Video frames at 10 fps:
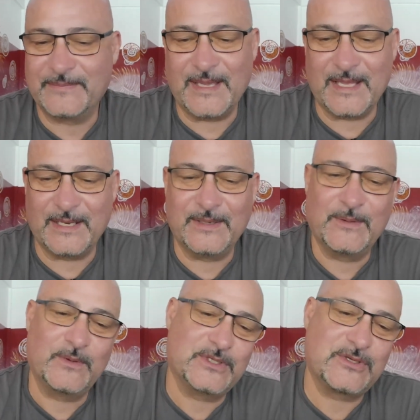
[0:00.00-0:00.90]
and
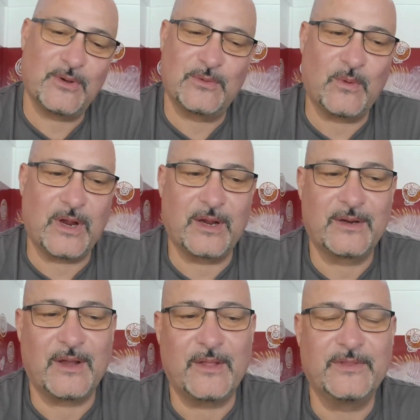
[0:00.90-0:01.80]
we showed where
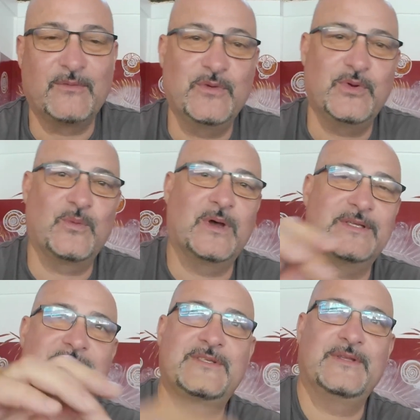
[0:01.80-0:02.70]
the route
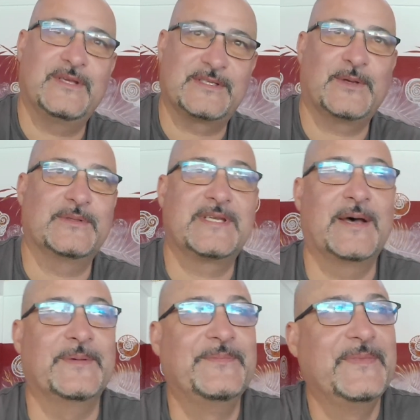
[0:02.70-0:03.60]
was to this hotel.